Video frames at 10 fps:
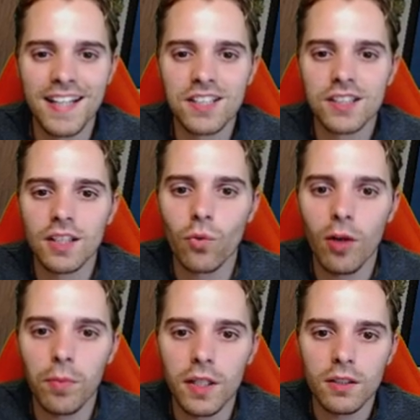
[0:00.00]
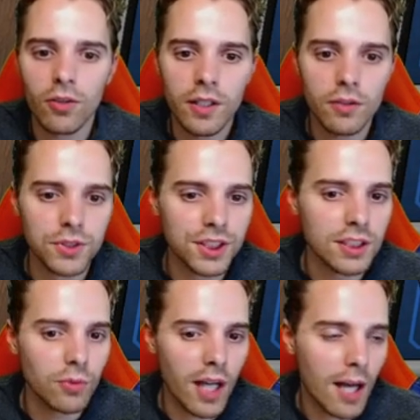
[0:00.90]
He's gonna say well played already. We'll
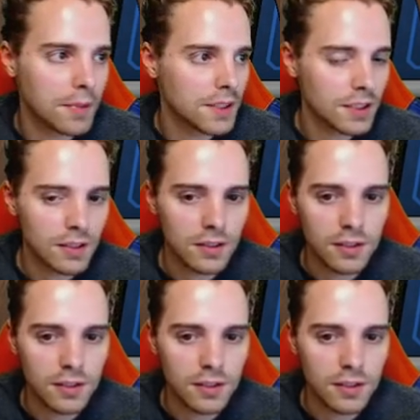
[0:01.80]
see what happens.